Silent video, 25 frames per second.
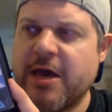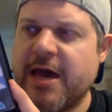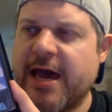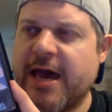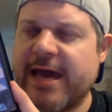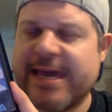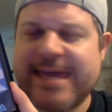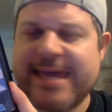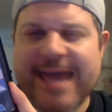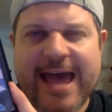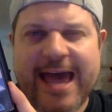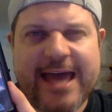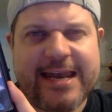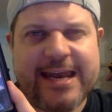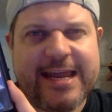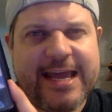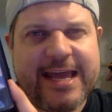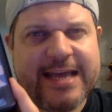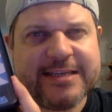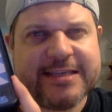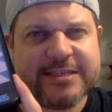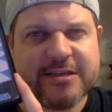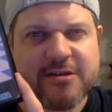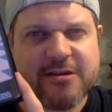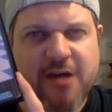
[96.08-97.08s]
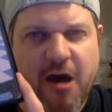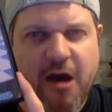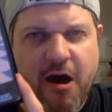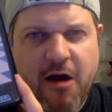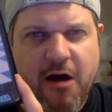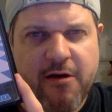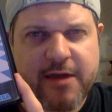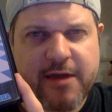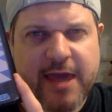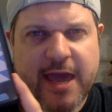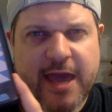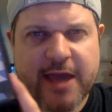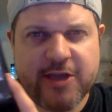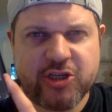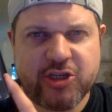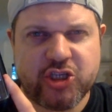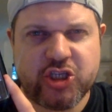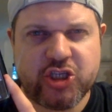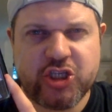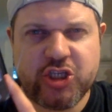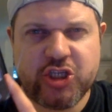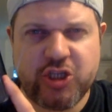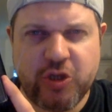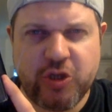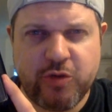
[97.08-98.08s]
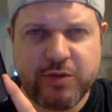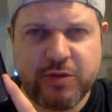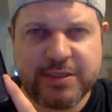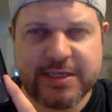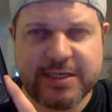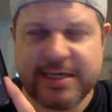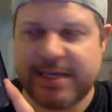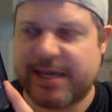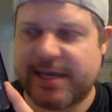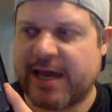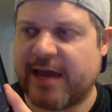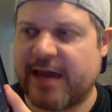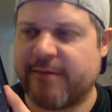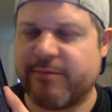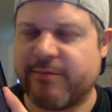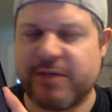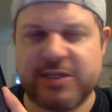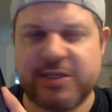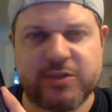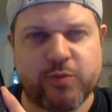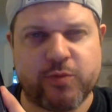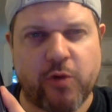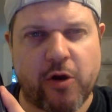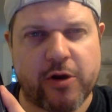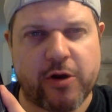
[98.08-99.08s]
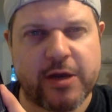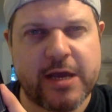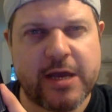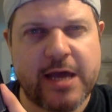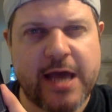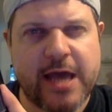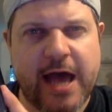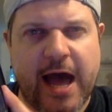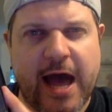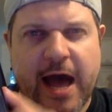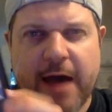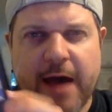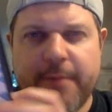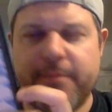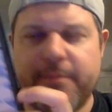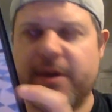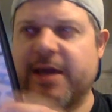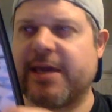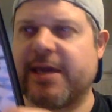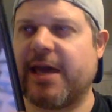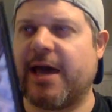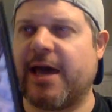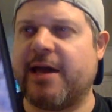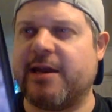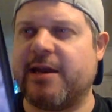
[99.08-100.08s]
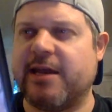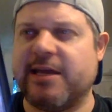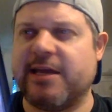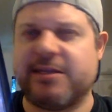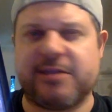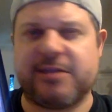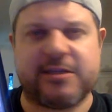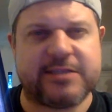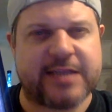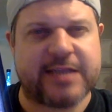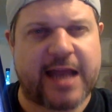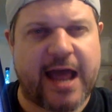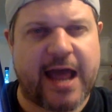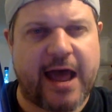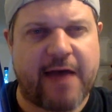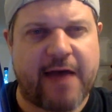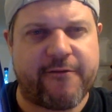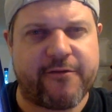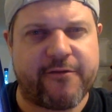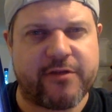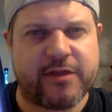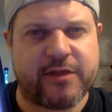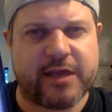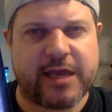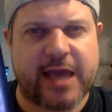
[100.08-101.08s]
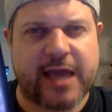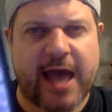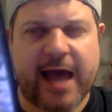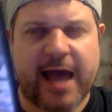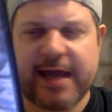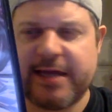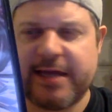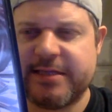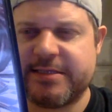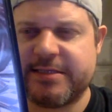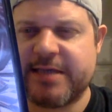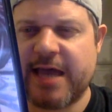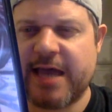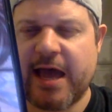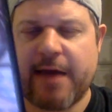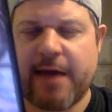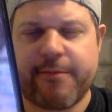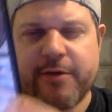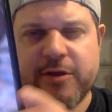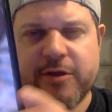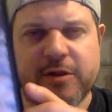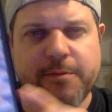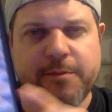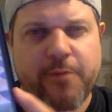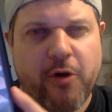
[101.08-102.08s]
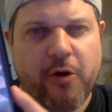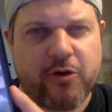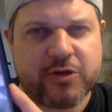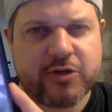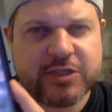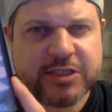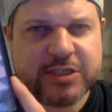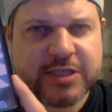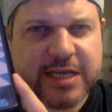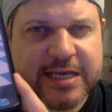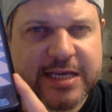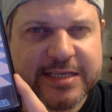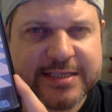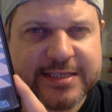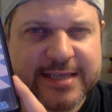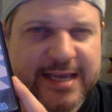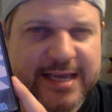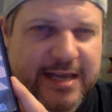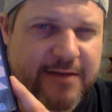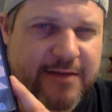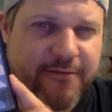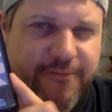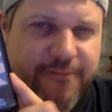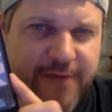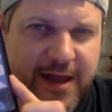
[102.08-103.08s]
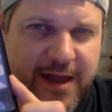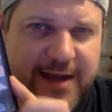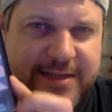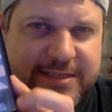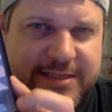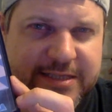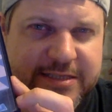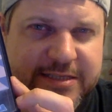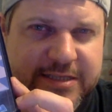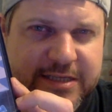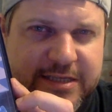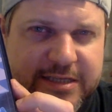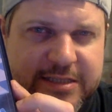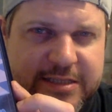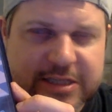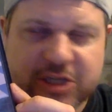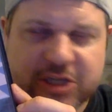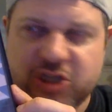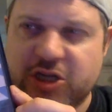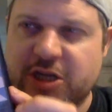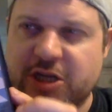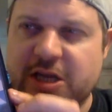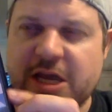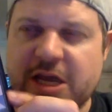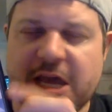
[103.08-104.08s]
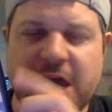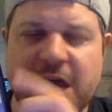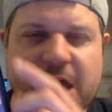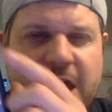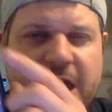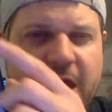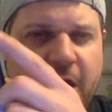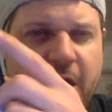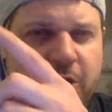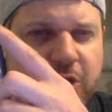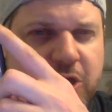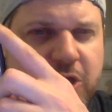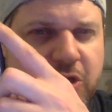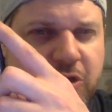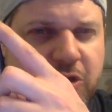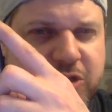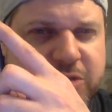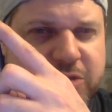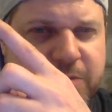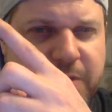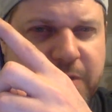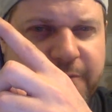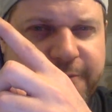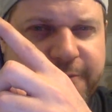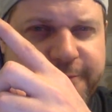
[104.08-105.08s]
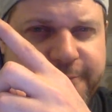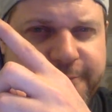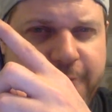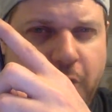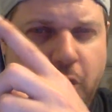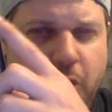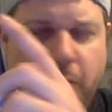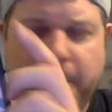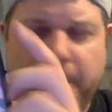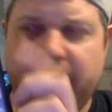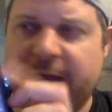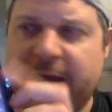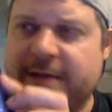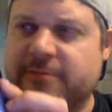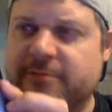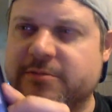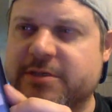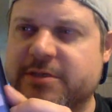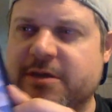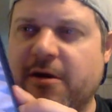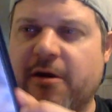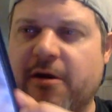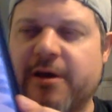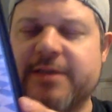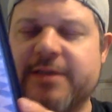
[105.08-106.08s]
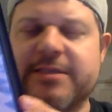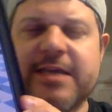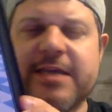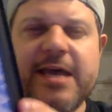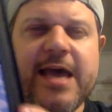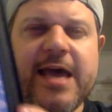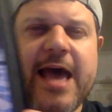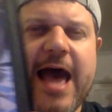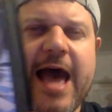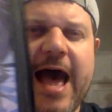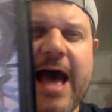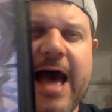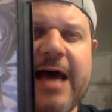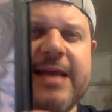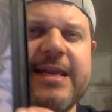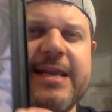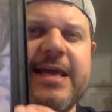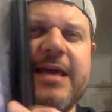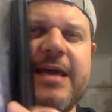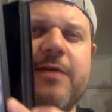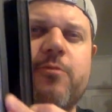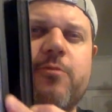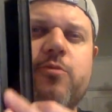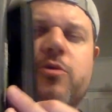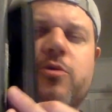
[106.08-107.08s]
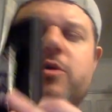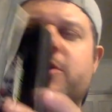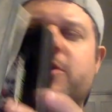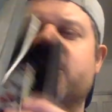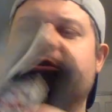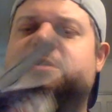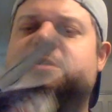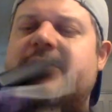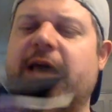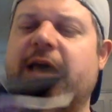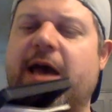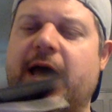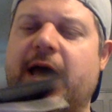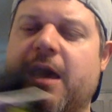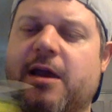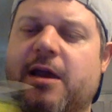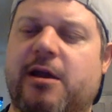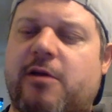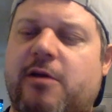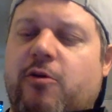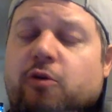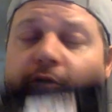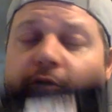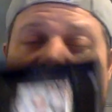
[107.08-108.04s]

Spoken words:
Again, it's an arcade shooting game, this one. Again, it doesn't have the hanging tab, and the box is in fairly decent condition. It only cost me £4, guys, and it was, or